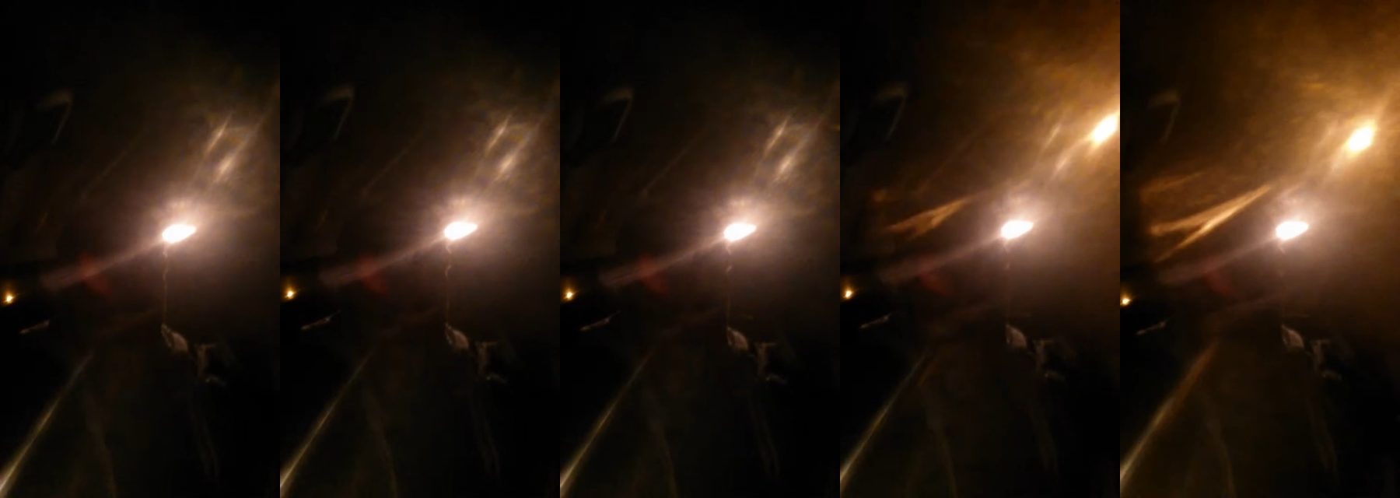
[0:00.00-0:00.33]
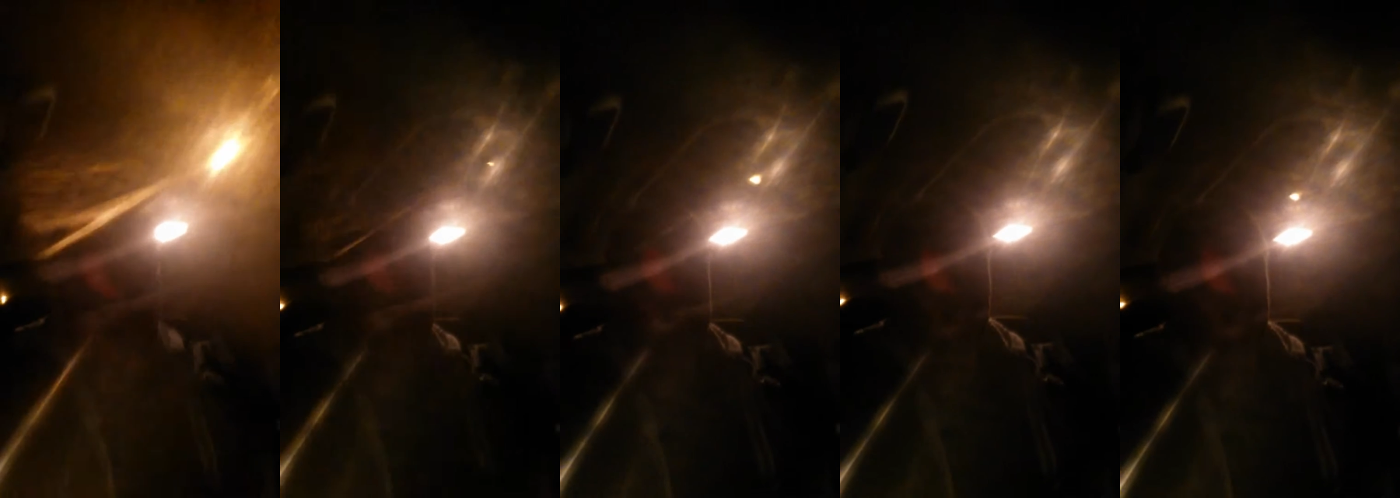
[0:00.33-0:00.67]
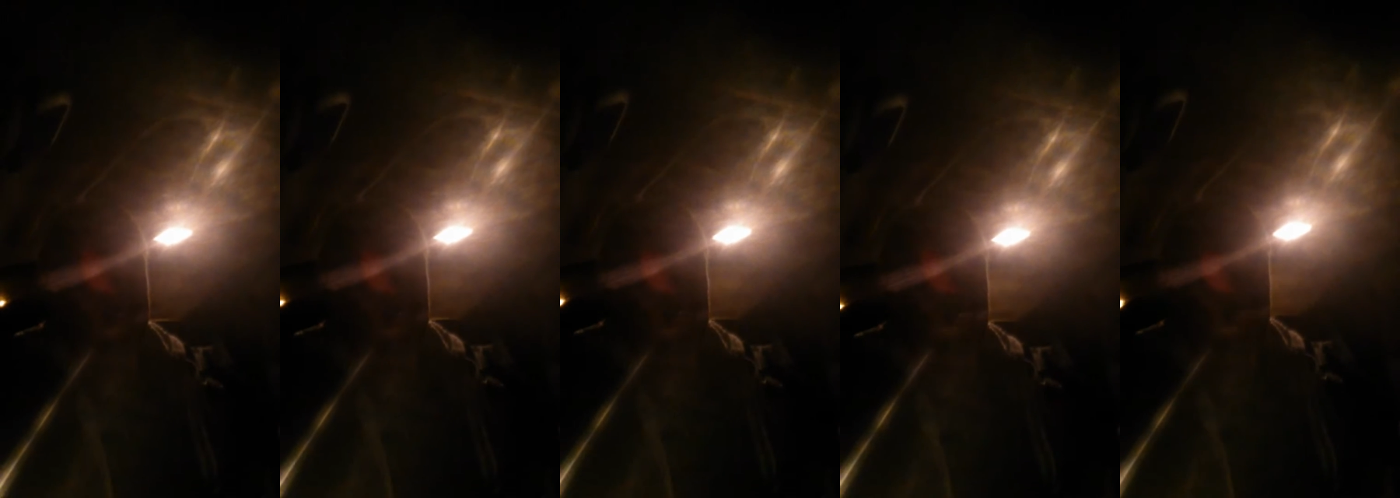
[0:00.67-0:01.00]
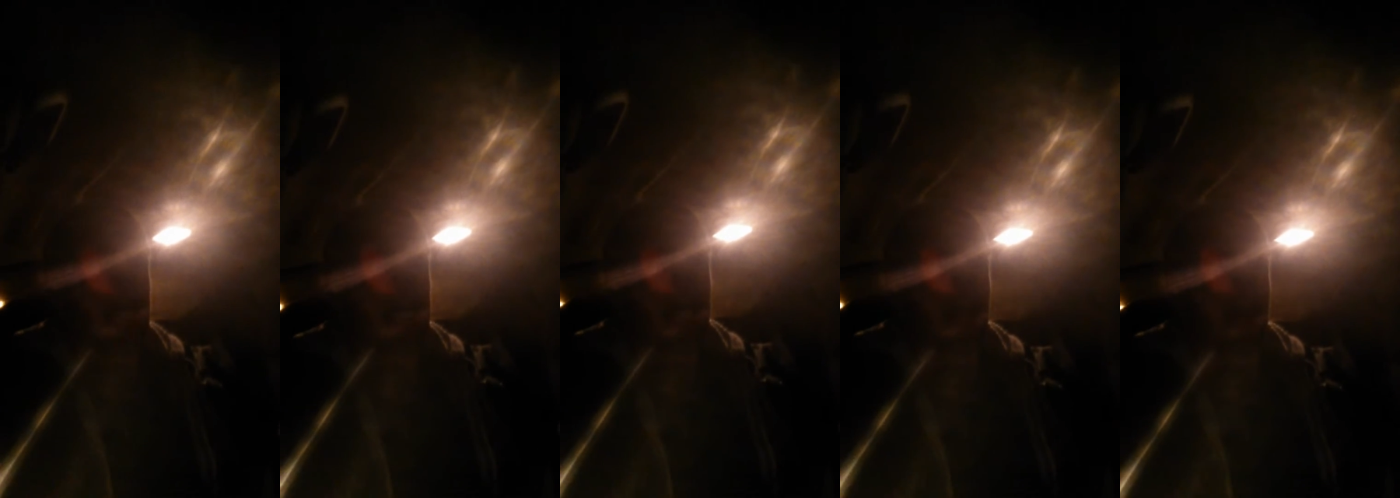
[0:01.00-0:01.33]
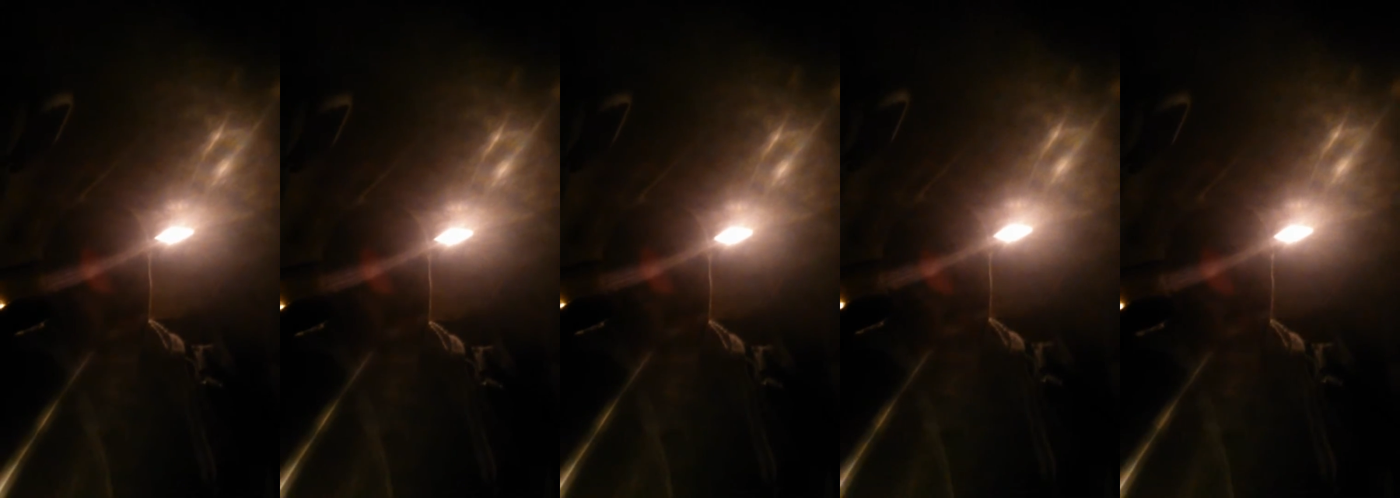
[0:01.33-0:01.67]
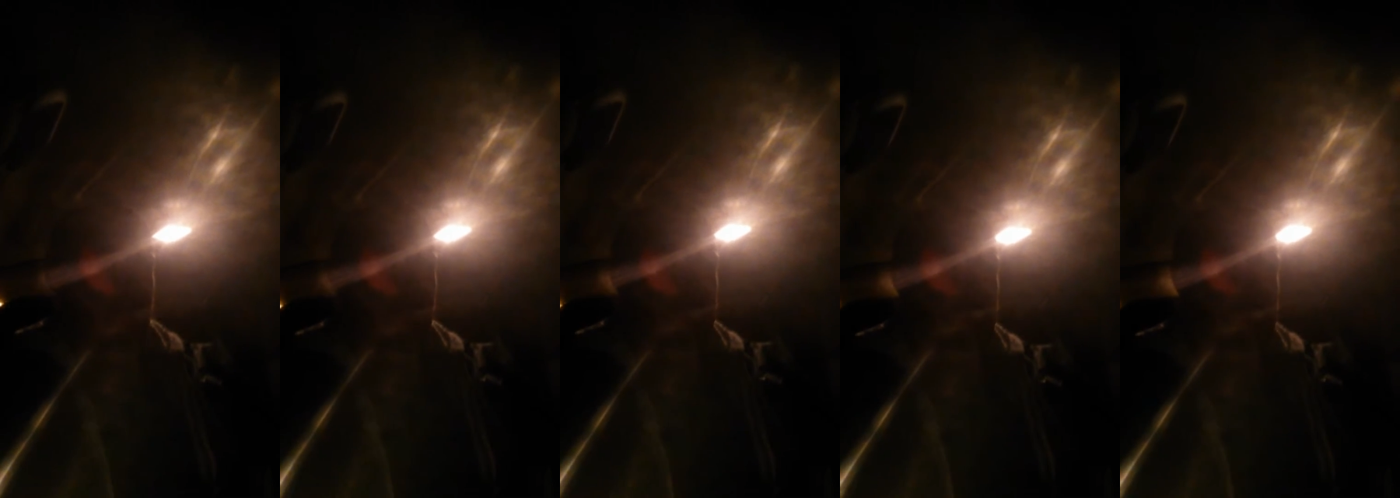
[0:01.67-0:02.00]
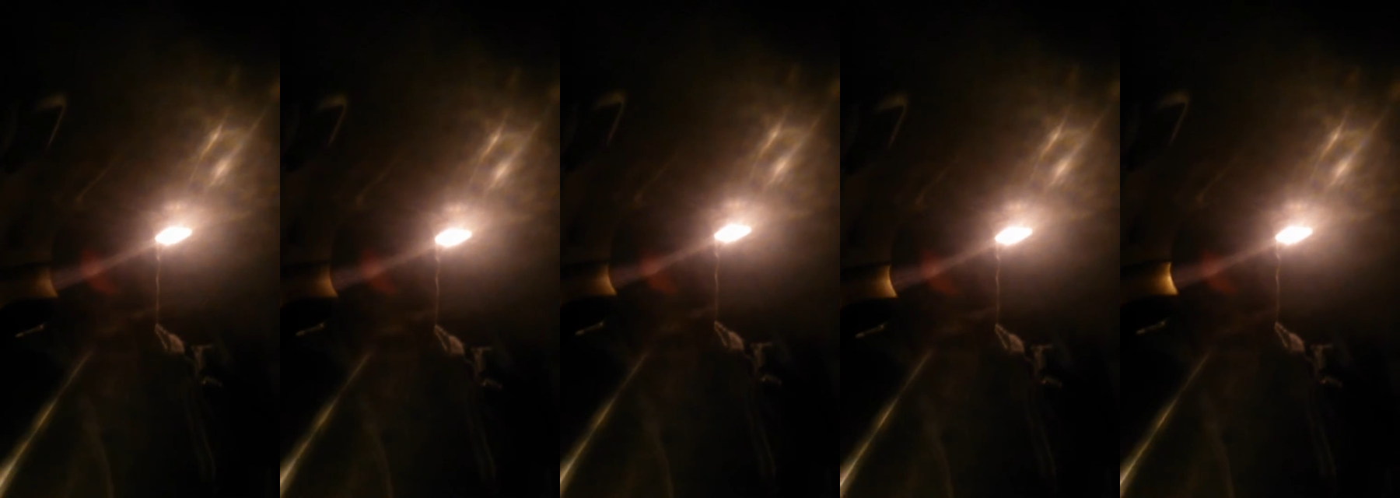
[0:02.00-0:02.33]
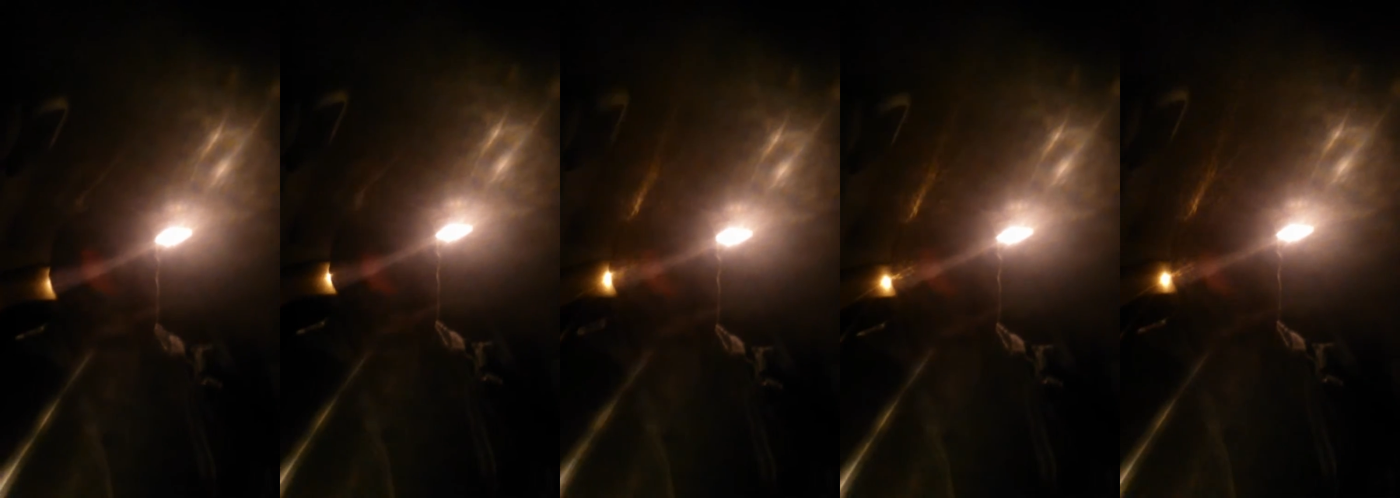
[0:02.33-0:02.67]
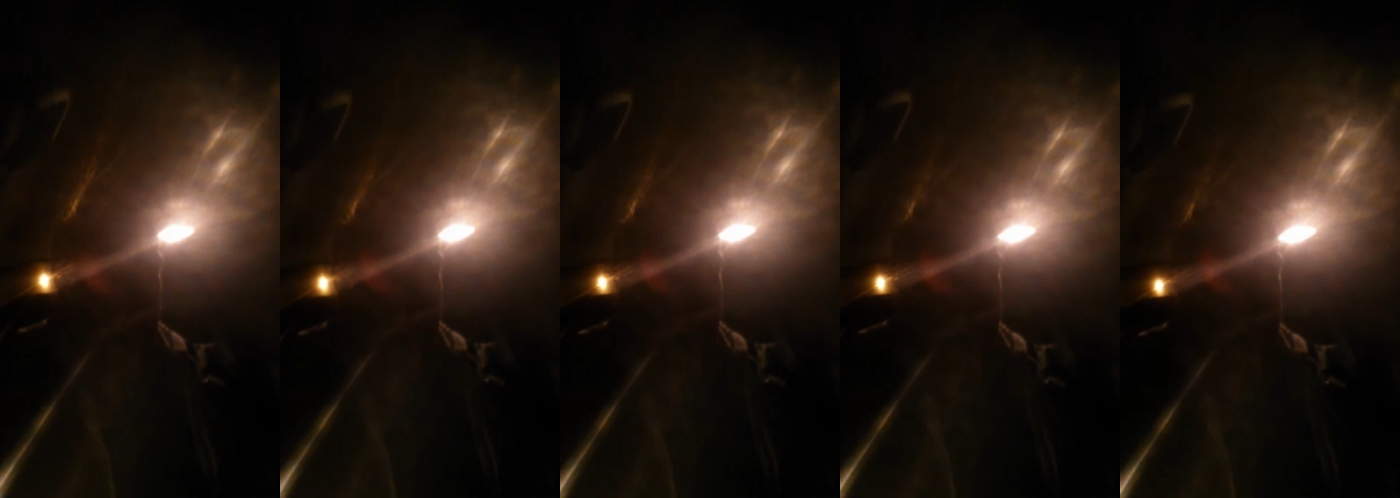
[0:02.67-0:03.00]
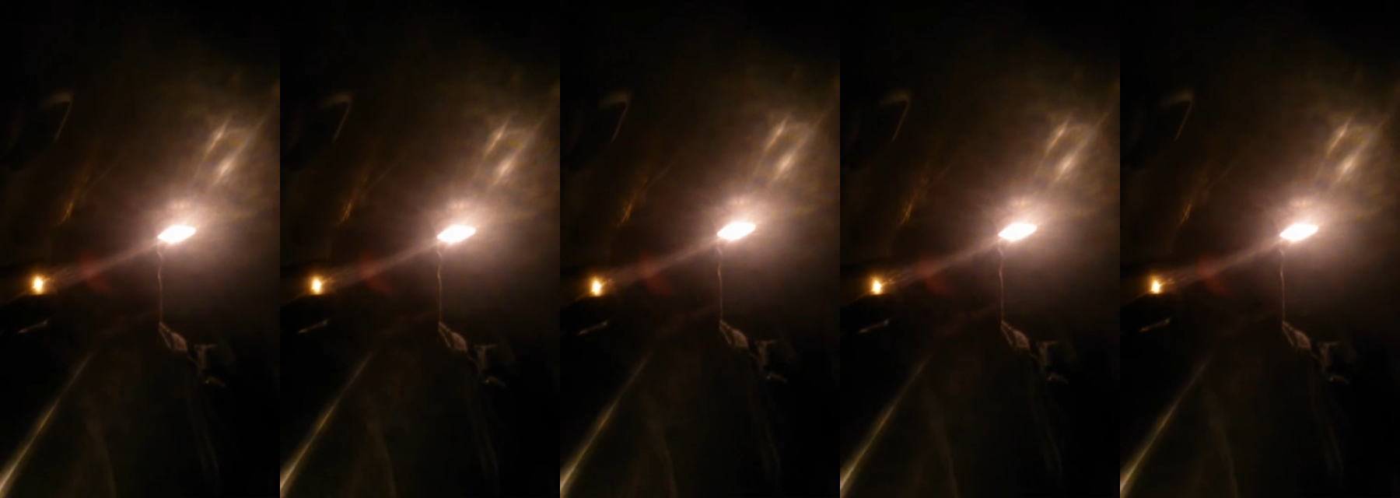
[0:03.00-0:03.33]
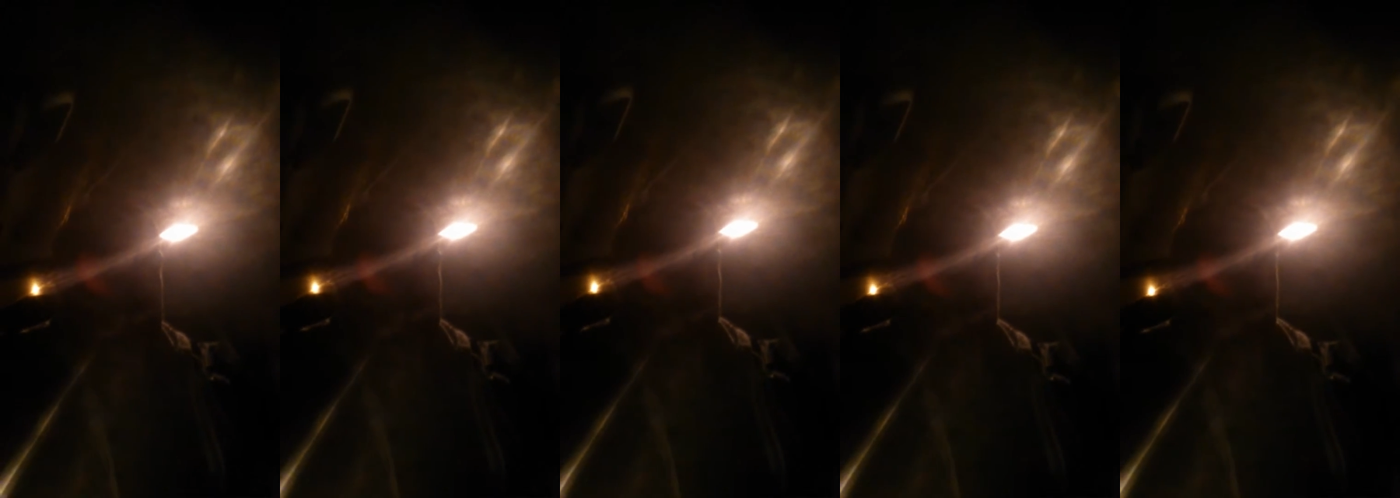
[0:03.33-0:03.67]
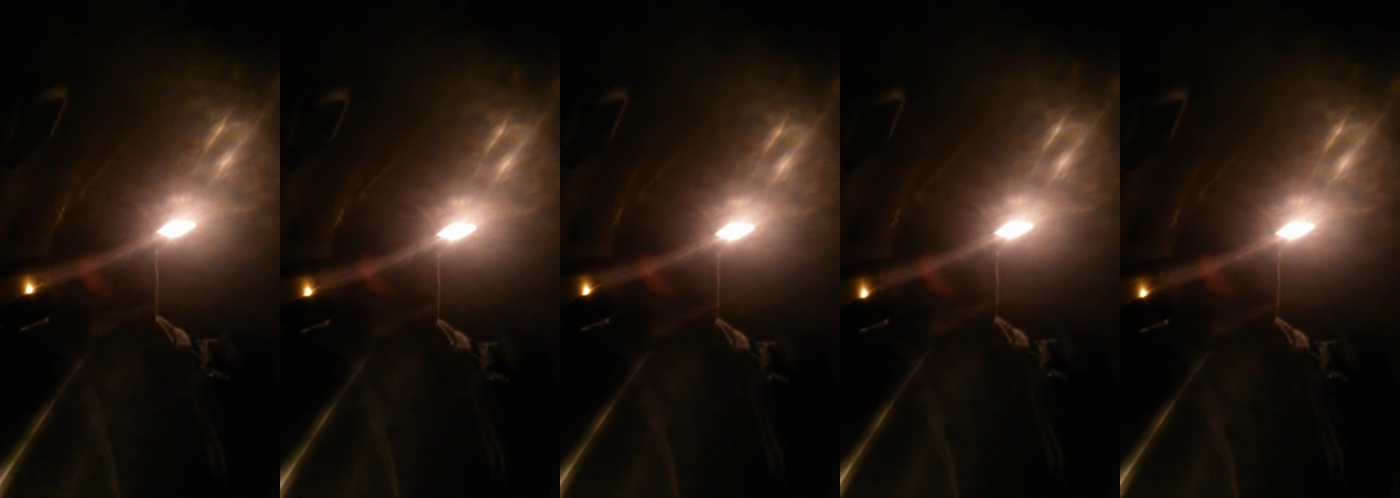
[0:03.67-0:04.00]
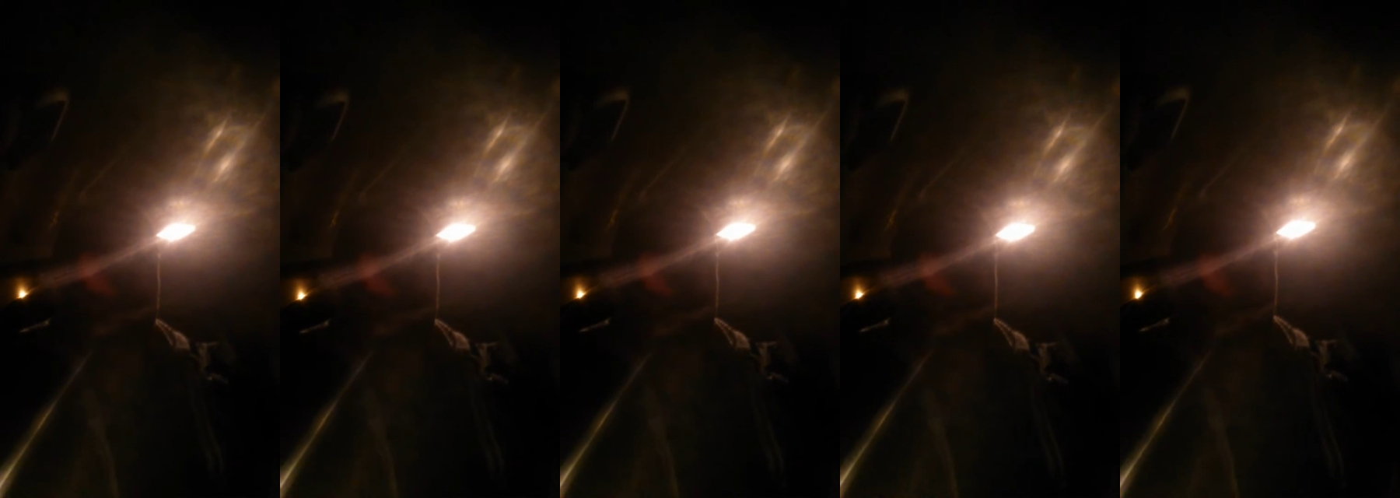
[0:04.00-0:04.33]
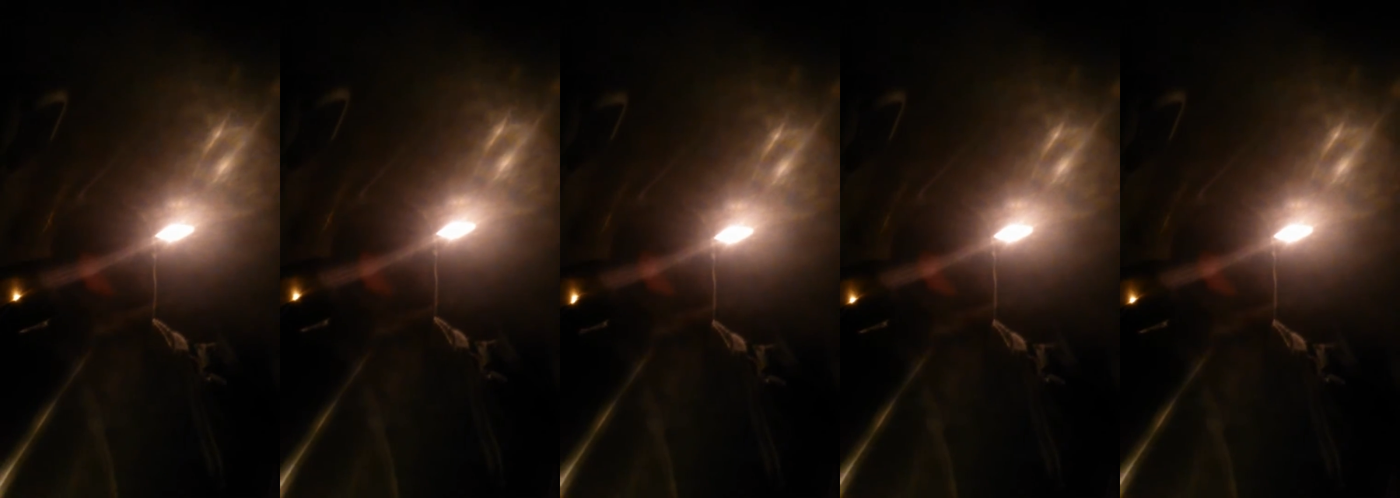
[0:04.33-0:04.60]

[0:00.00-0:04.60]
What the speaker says: No face is visible, so there are no lips to read.